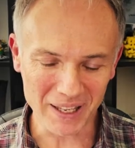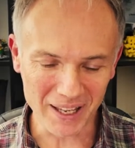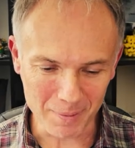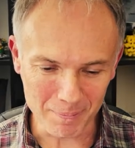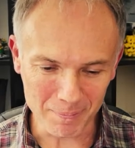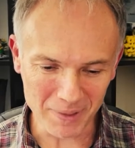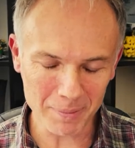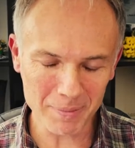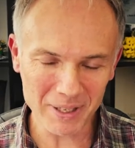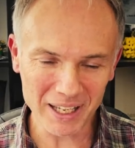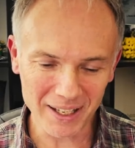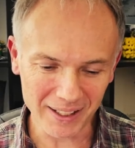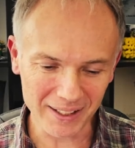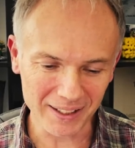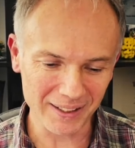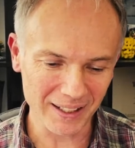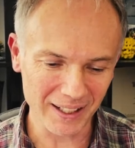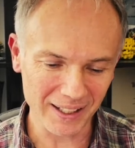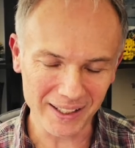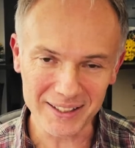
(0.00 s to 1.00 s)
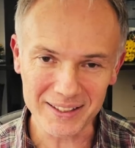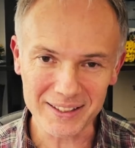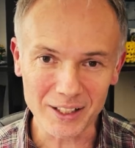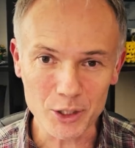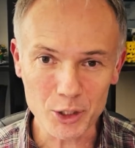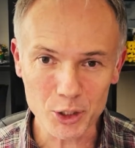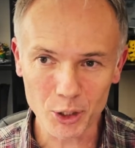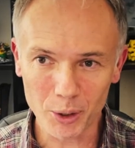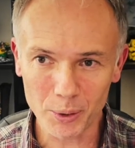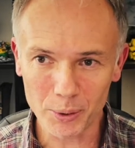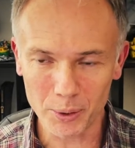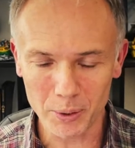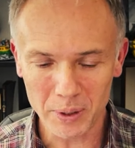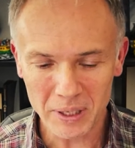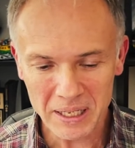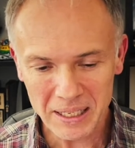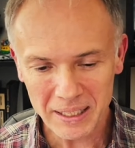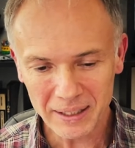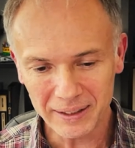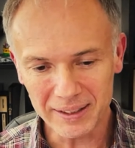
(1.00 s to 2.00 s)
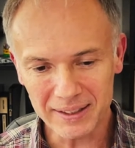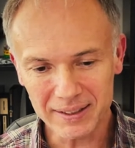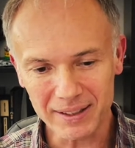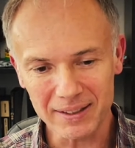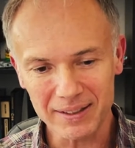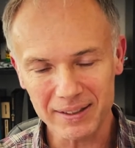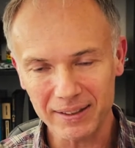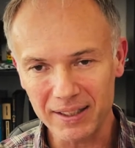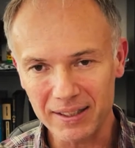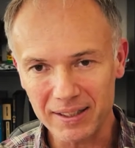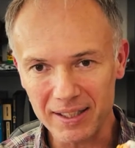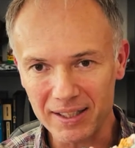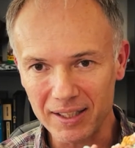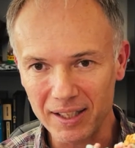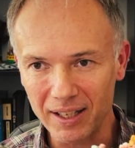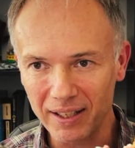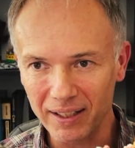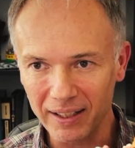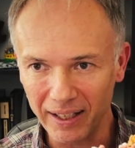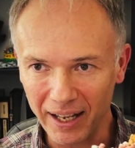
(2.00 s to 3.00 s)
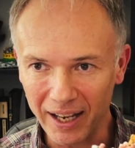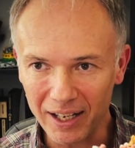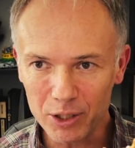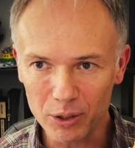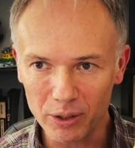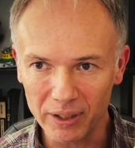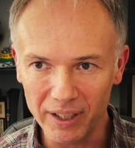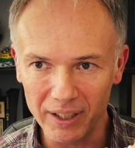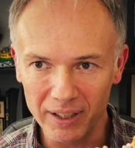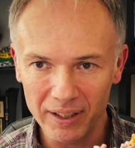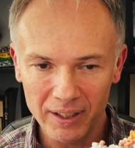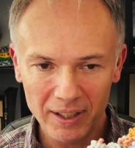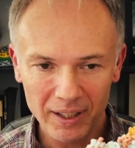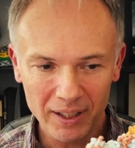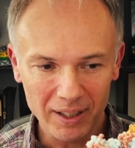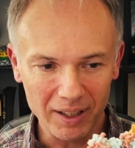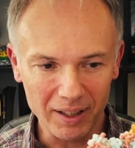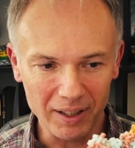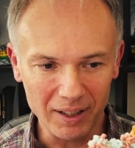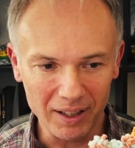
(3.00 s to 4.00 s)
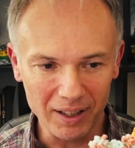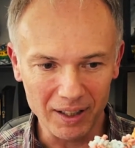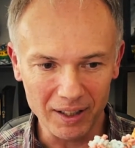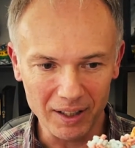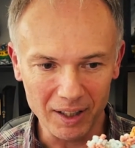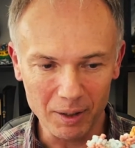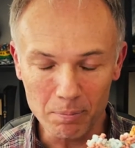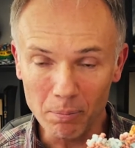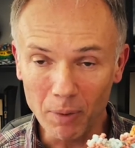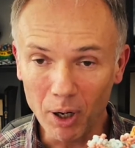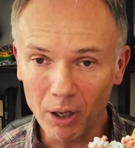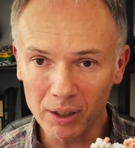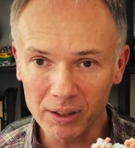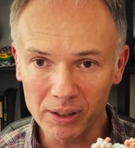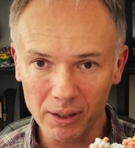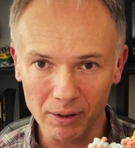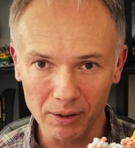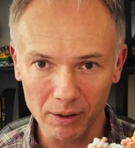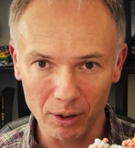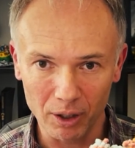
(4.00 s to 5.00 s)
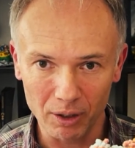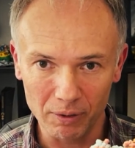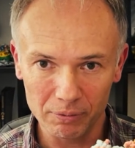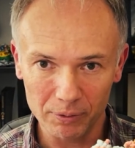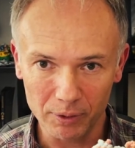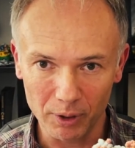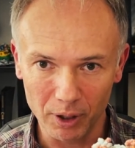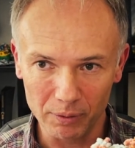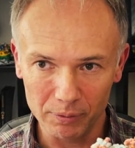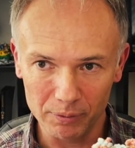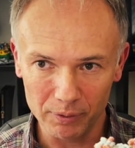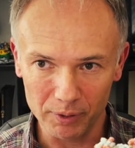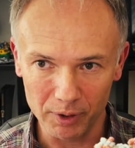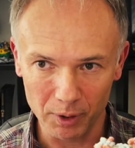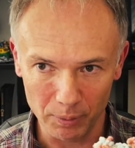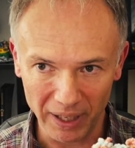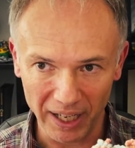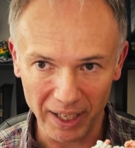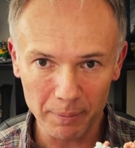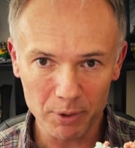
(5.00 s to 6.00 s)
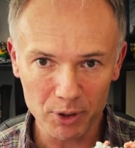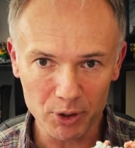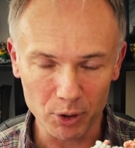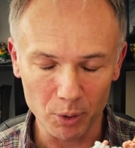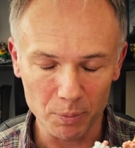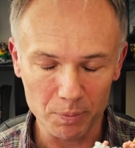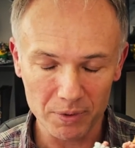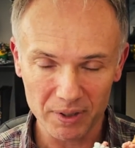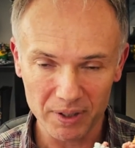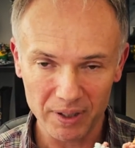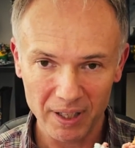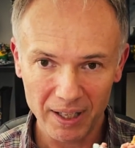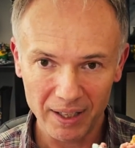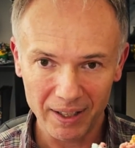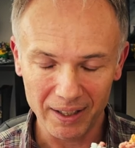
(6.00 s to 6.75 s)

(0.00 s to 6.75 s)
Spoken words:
Maybe I can still show you. This is actually a model of the ribosomes